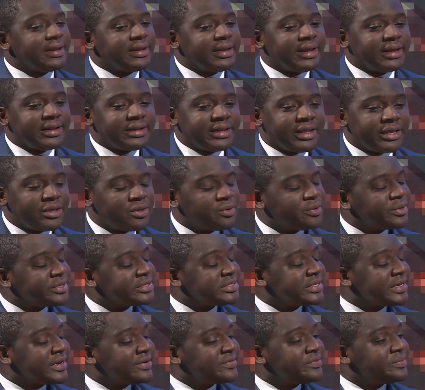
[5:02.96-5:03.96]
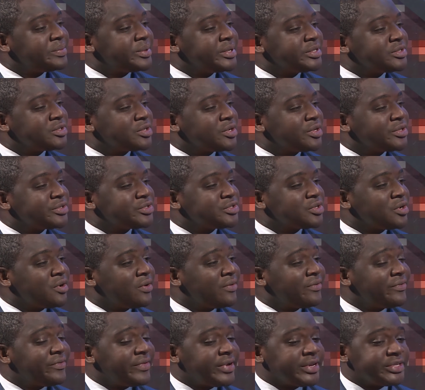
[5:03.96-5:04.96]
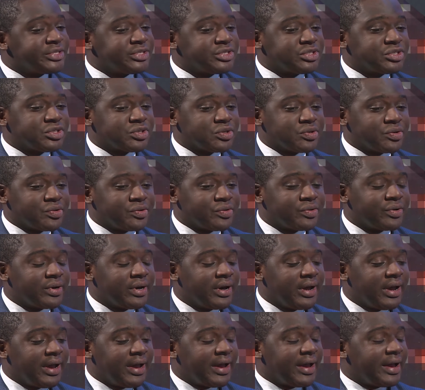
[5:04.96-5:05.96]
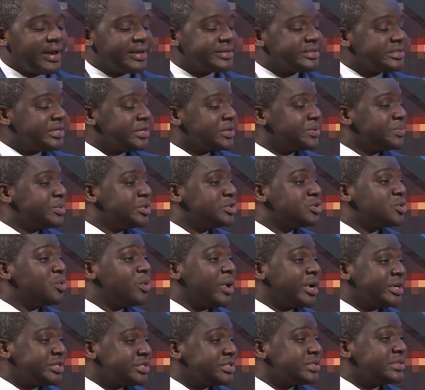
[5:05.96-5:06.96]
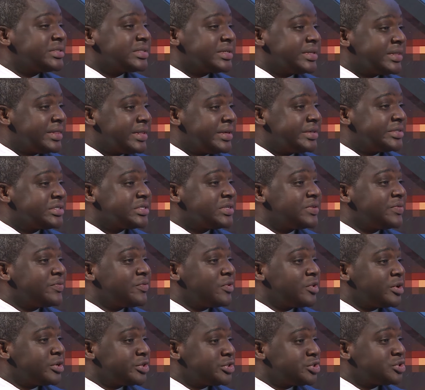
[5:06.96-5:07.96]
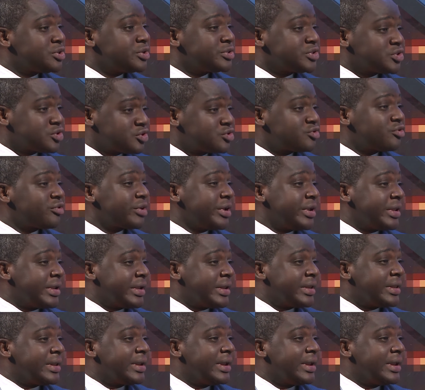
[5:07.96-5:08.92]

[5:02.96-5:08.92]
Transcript: then the US government also offered to take me to Washington, D.C. for a short training.